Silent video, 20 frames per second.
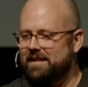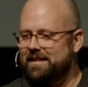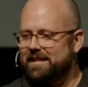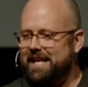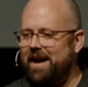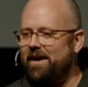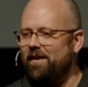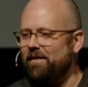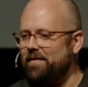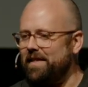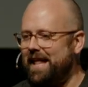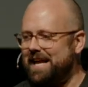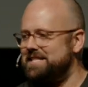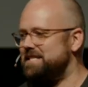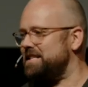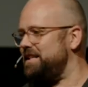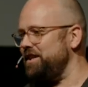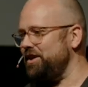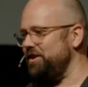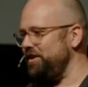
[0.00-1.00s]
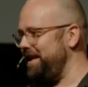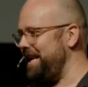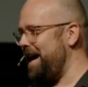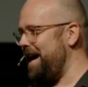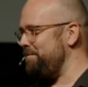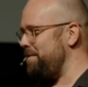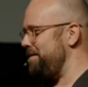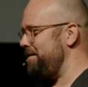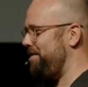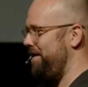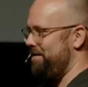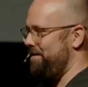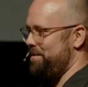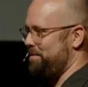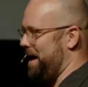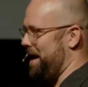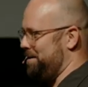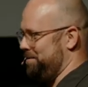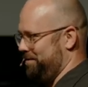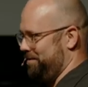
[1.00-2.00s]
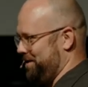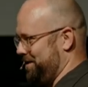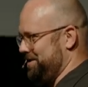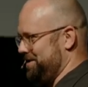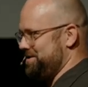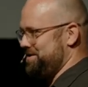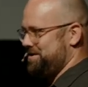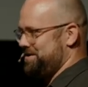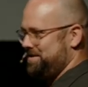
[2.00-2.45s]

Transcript: Now, that's clearly not my favorite Bible verse.